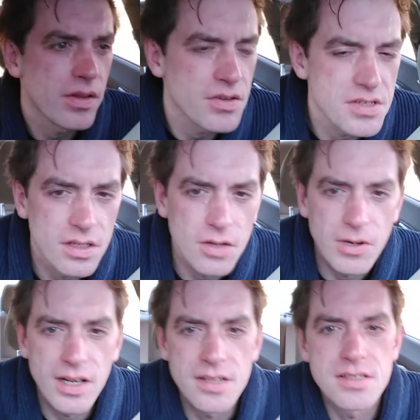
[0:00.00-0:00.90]
they're still
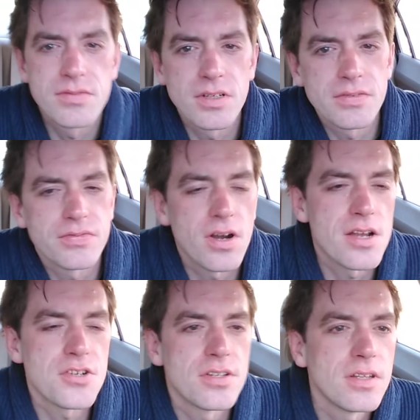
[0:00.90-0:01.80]
relatively
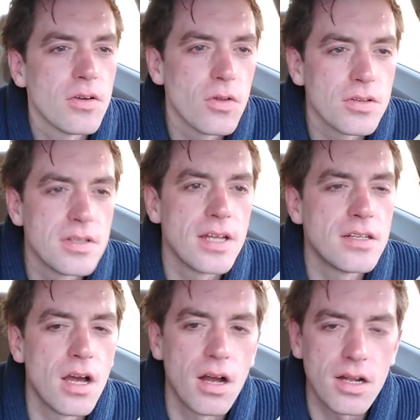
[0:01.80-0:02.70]
fresh in the old
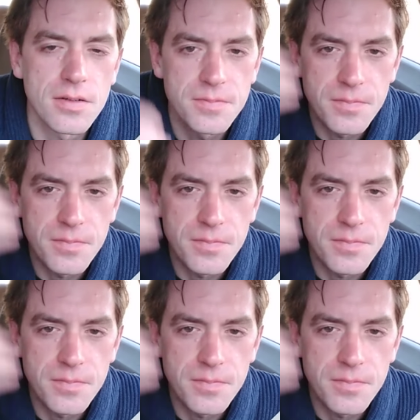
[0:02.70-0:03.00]
Nignog.